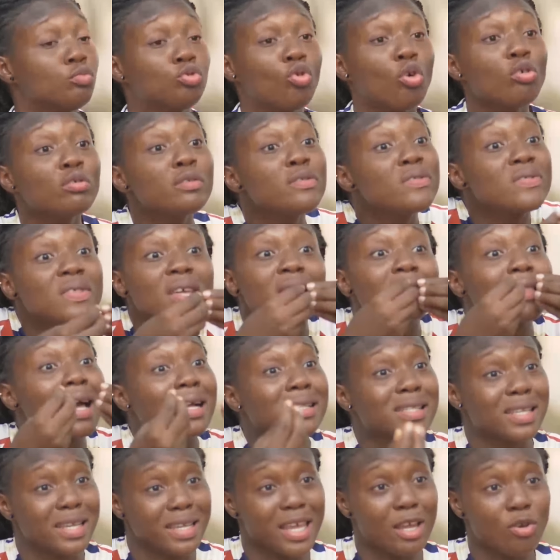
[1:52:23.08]
Don't say
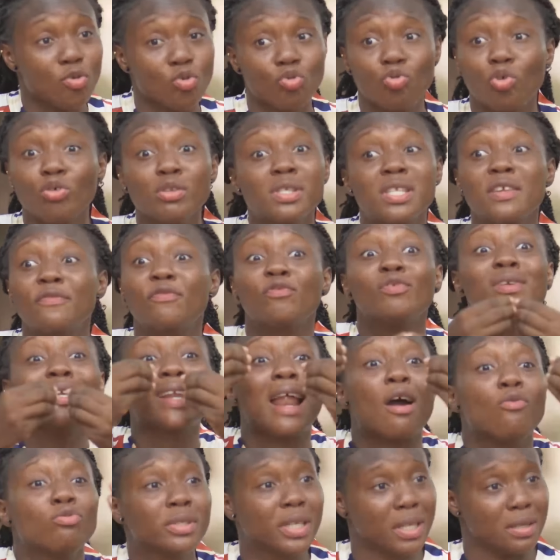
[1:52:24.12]
that again. Don't even
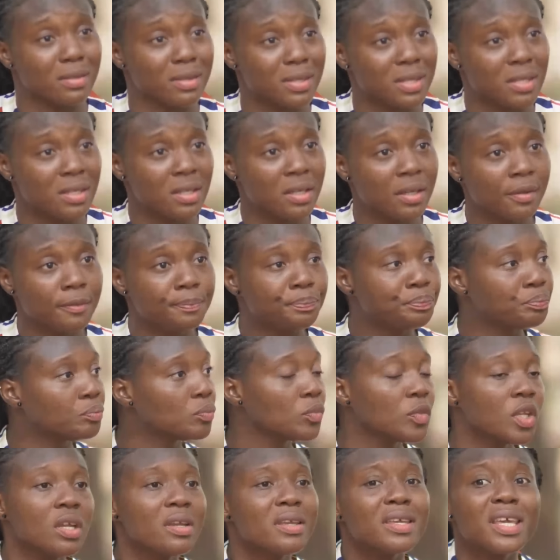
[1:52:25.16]
loud it.
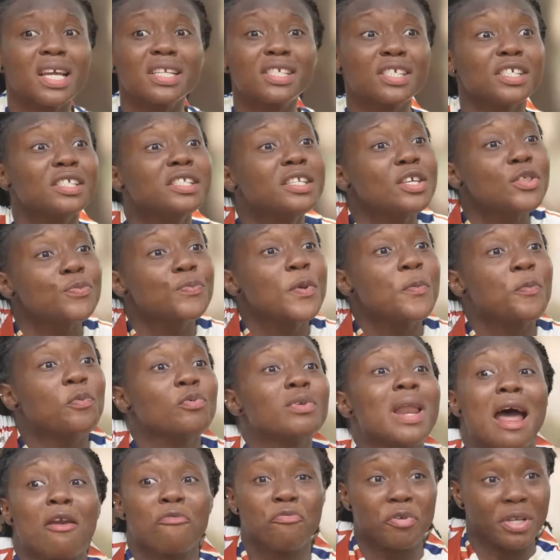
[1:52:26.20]
Nkechi, these
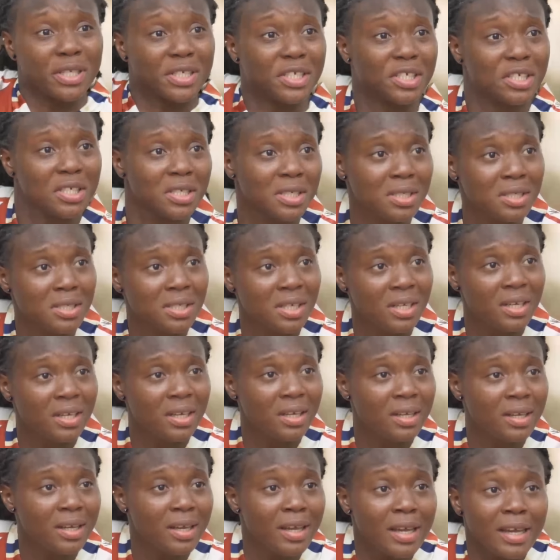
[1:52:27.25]
people are rich.
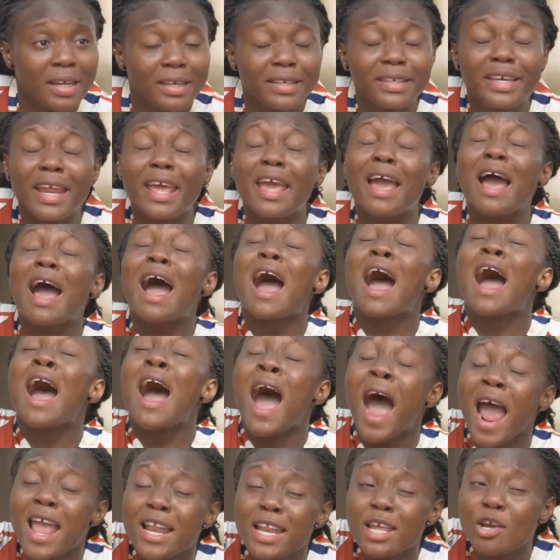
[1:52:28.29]
They are
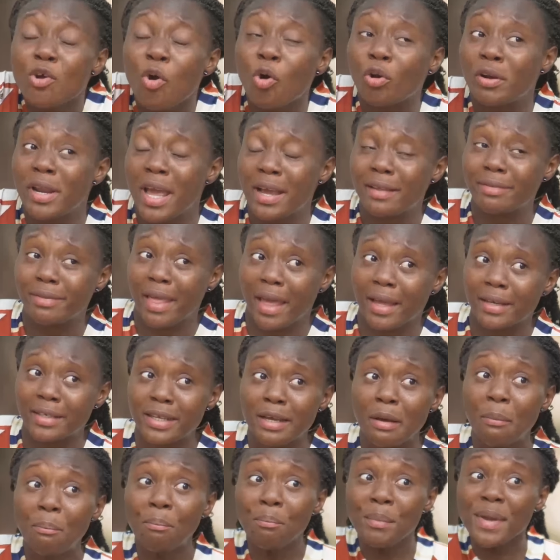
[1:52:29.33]
highly connected.
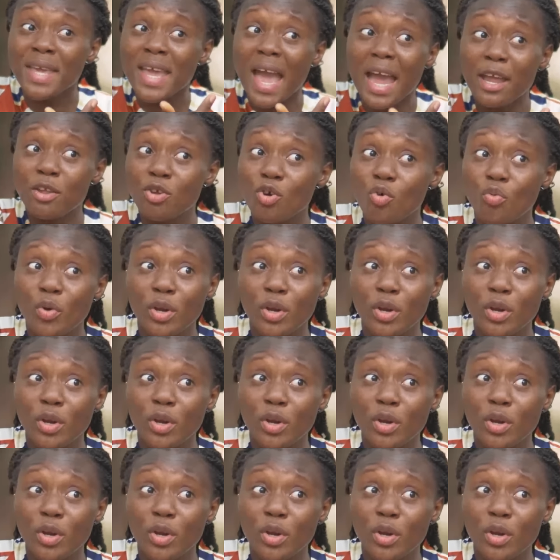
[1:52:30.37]
Me and you,